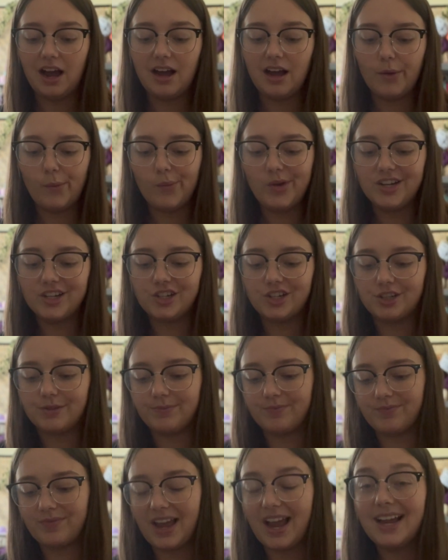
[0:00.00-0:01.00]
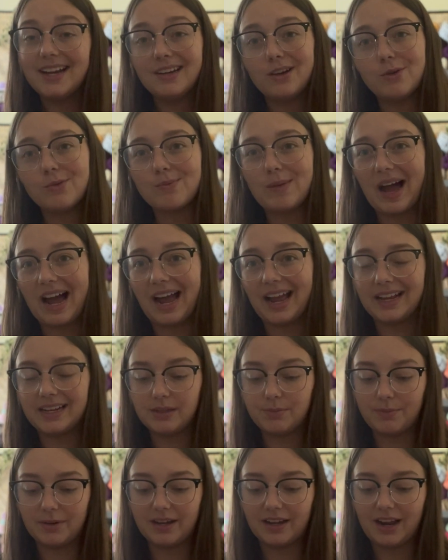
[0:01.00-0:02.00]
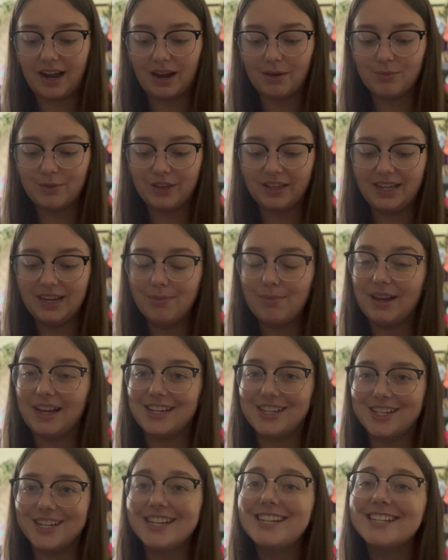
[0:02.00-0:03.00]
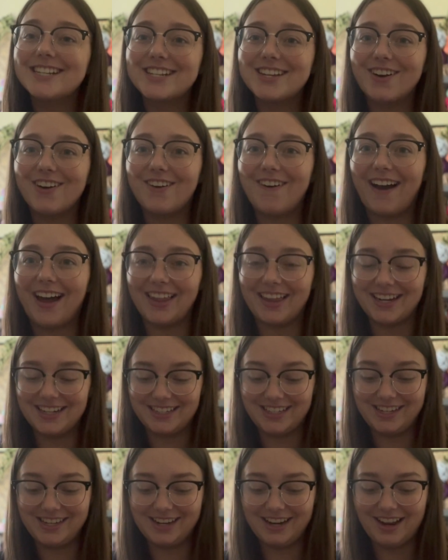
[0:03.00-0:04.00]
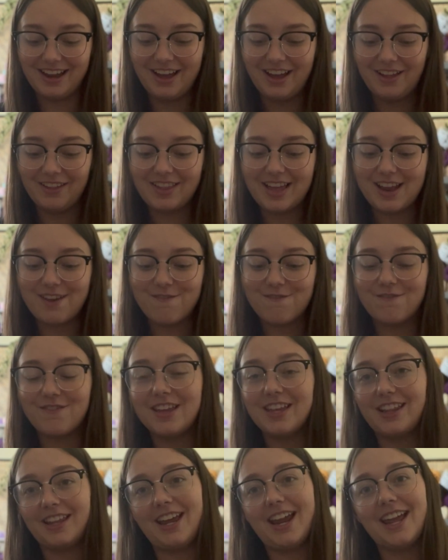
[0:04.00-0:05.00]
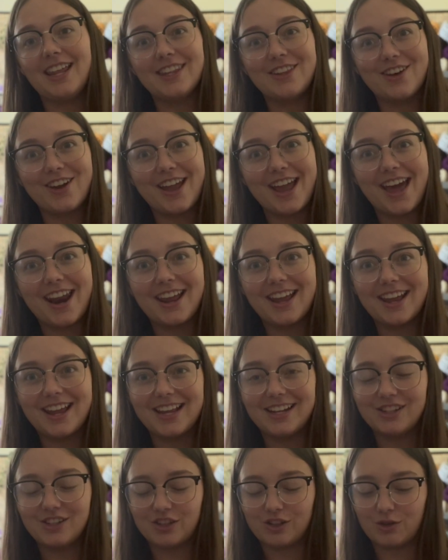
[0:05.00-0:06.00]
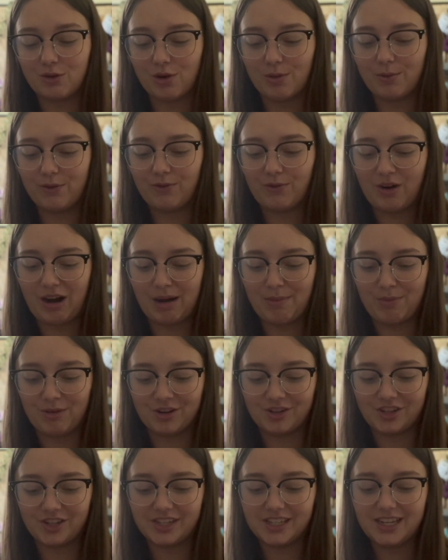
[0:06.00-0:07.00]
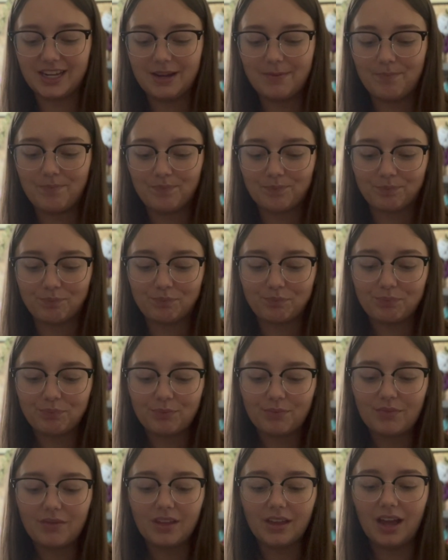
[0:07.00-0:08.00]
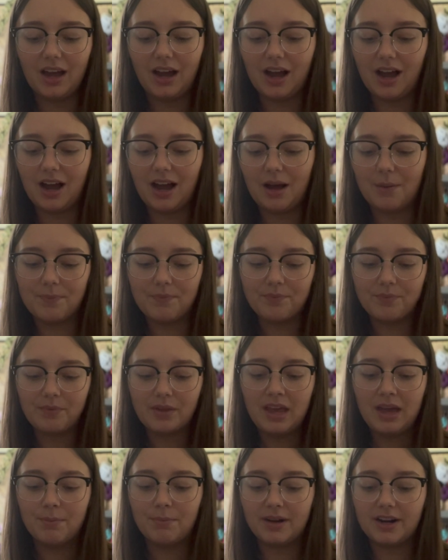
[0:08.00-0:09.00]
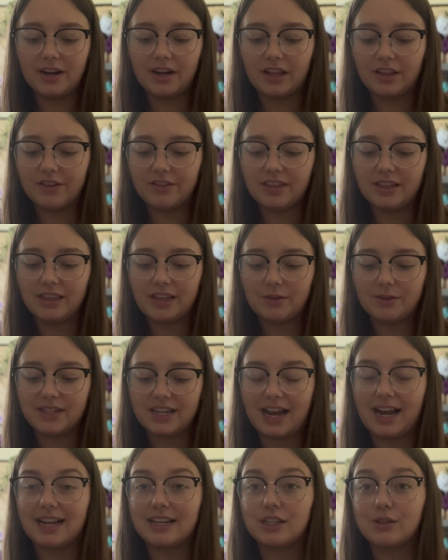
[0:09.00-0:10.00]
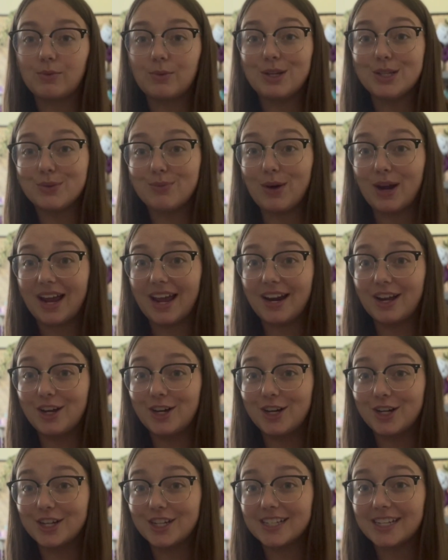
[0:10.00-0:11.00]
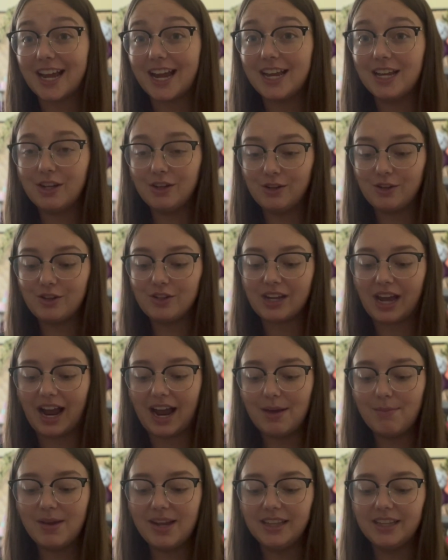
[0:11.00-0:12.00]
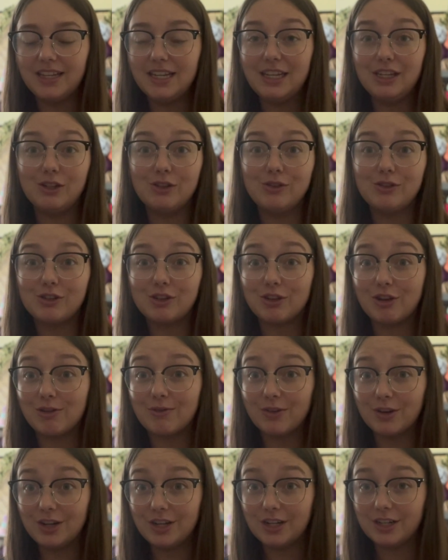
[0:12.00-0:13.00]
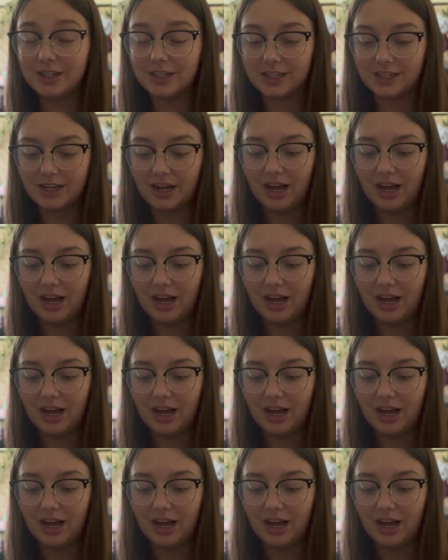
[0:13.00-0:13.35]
which I don't mind, but I'm really impatient, so I like to like feel it and look at it in store before I purchase it. But another thing that was asked was what kind of hooks I use. I mainly use clover hooks.